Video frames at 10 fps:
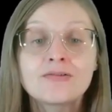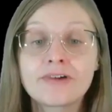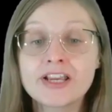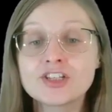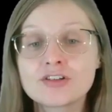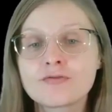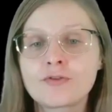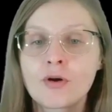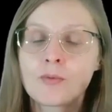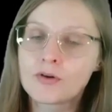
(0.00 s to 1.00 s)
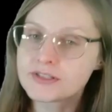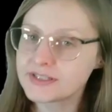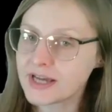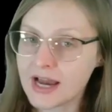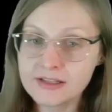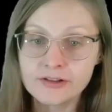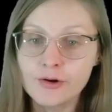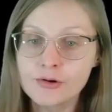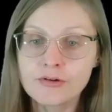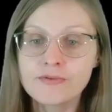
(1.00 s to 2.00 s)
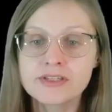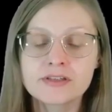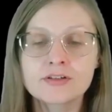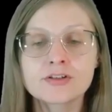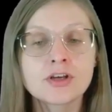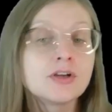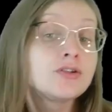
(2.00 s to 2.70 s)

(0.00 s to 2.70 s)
ranging from on-site local visitors